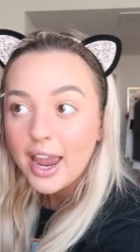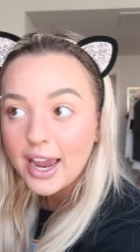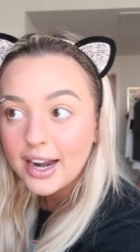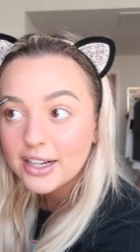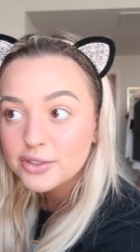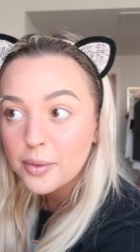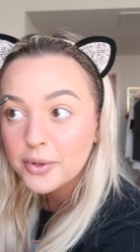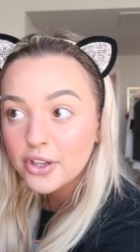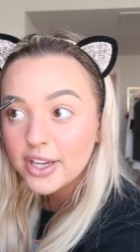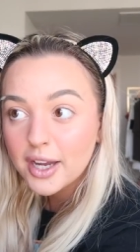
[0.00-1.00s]
and I just
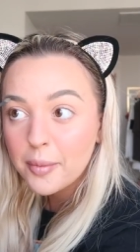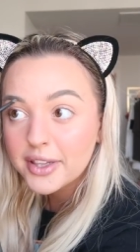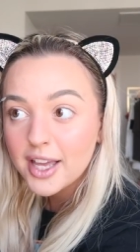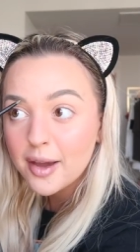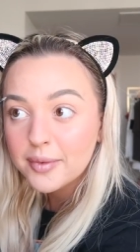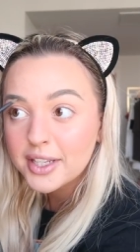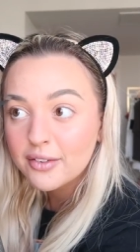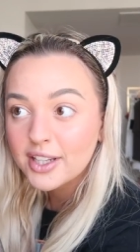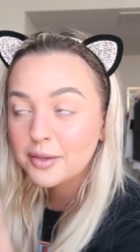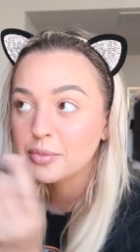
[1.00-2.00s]
remember looking up at them and they
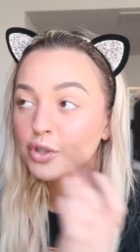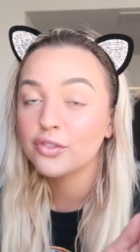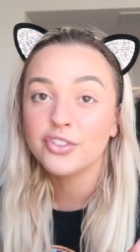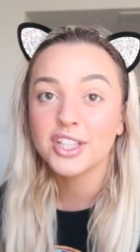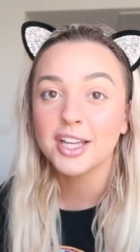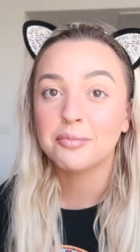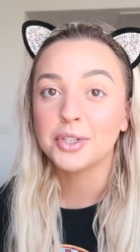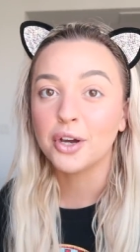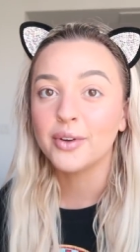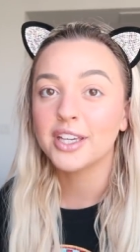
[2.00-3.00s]
were like beautifully like
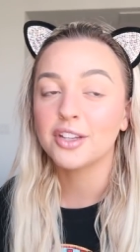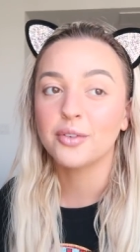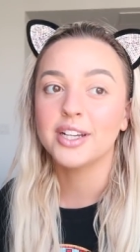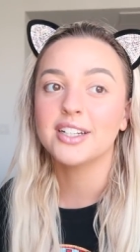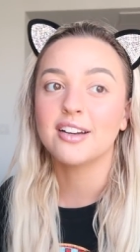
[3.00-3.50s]
blowing in the wind,